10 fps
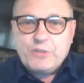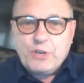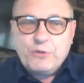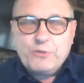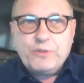
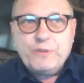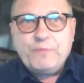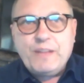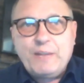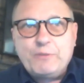
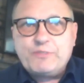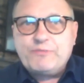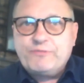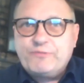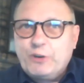So it was
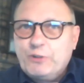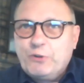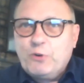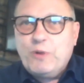further